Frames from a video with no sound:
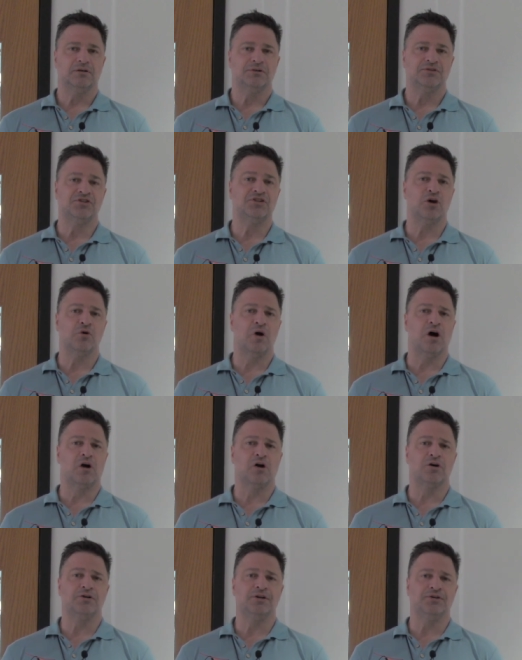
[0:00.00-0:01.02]
so
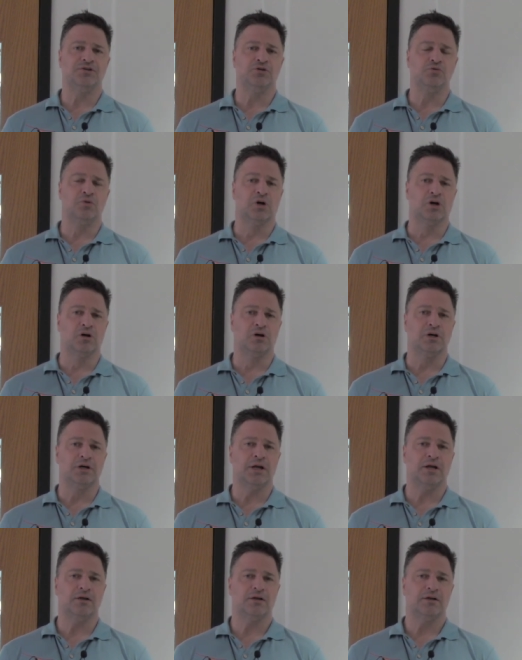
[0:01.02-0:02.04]
hard to
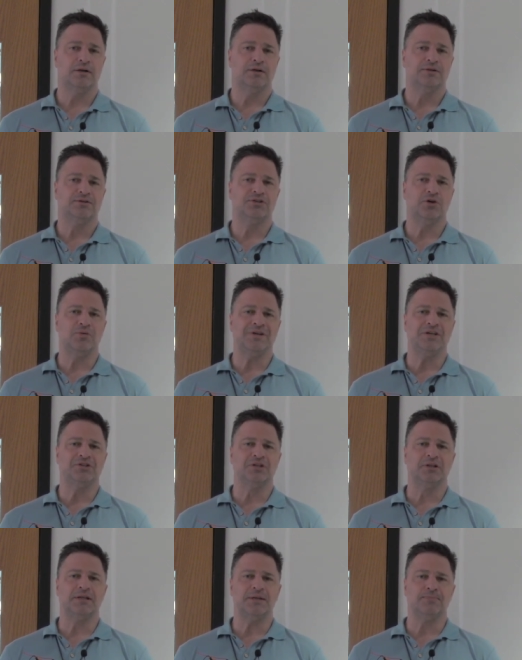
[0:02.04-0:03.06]
earn, so
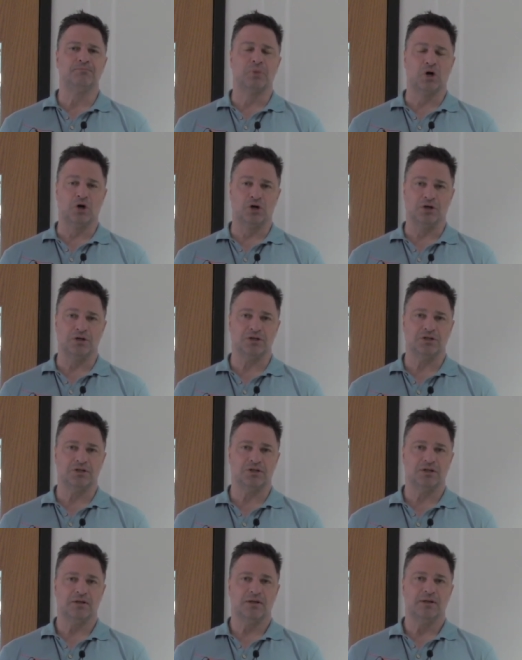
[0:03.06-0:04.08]
easily burned.